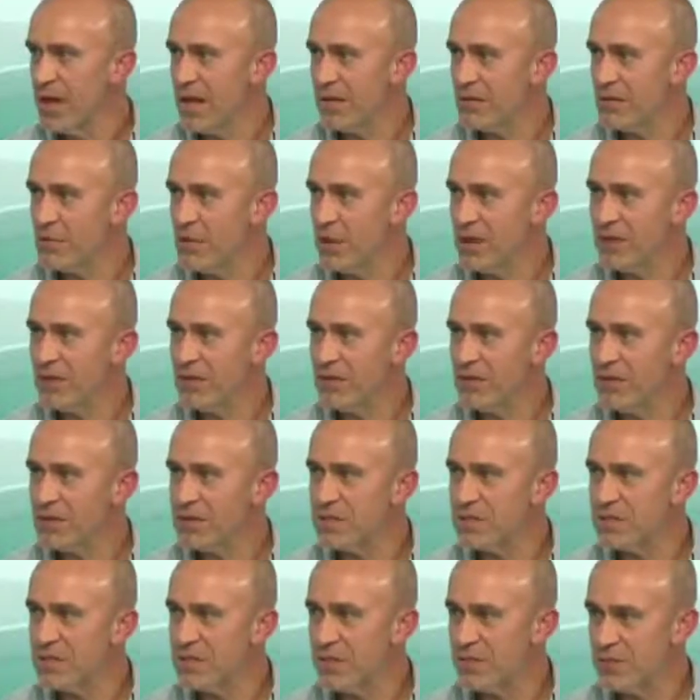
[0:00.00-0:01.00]
And so I think
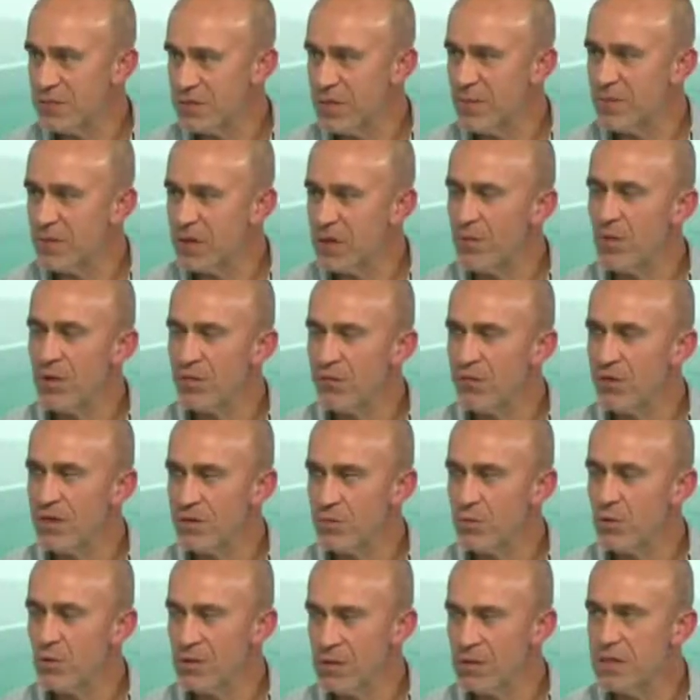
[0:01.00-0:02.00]
there's something about
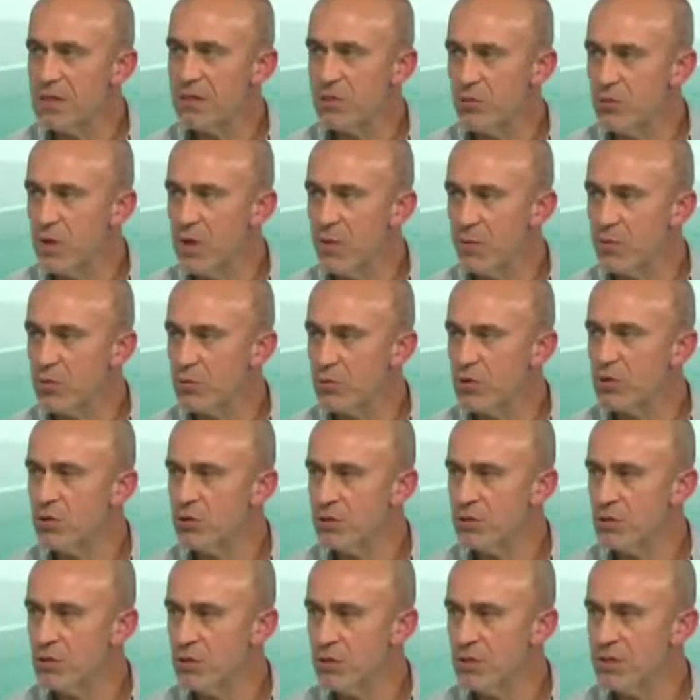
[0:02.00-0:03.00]
Facebook that is around
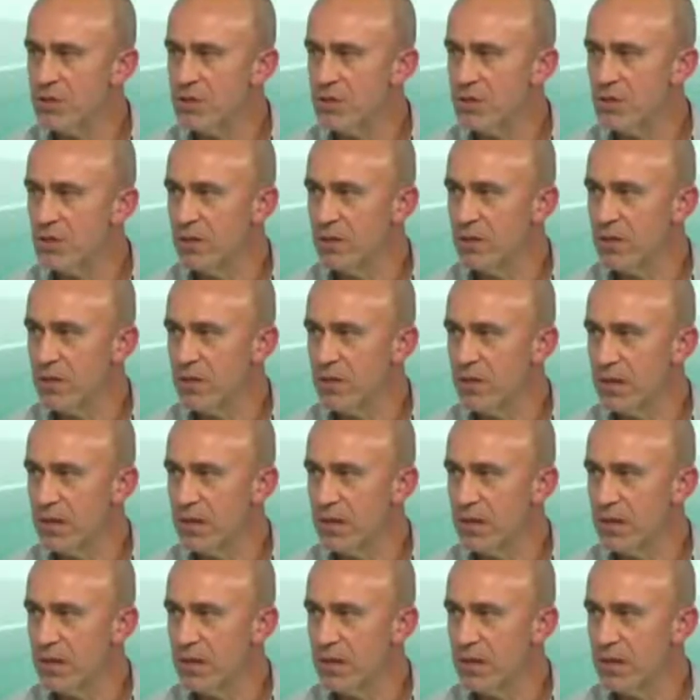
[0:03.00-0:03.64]
personal choice still,